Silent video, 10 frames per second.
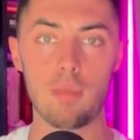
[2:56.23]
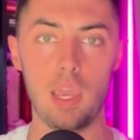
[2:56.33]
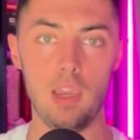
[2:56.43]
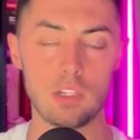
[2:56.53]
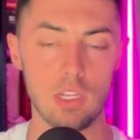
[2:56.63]

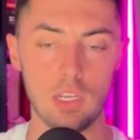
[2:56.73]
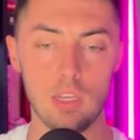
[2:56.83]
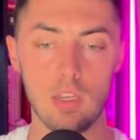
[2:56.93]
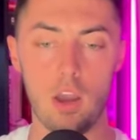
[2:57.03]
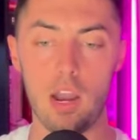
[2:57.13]
cage.
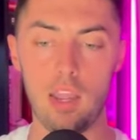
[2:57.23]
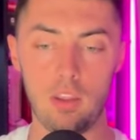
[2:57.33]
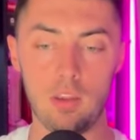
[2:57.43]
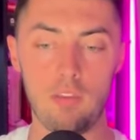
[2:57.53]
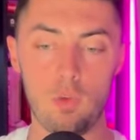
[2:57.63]
All right,
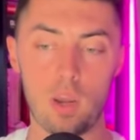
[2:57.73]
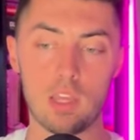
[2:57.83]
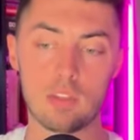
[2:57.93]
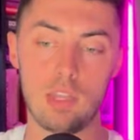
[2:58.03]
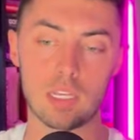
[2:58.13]
if you want to get
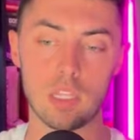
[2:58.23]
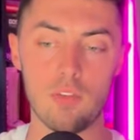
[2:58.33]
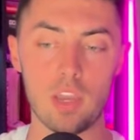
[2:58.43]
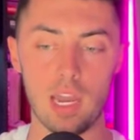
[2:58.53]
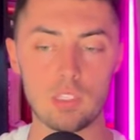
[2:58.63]
to the next level,
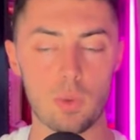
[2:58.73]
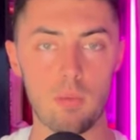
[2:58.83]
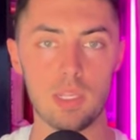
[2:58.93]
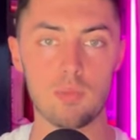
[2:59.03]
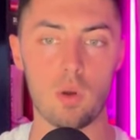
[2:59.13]
you got to swing and
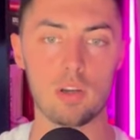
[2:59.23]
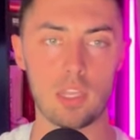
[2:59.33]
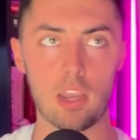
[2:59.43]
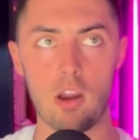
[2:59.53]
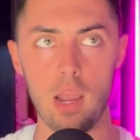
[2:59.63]
miss more. It's
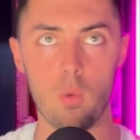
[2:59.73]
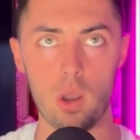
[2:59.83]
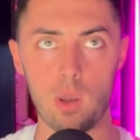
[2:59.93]
like, all right, why do I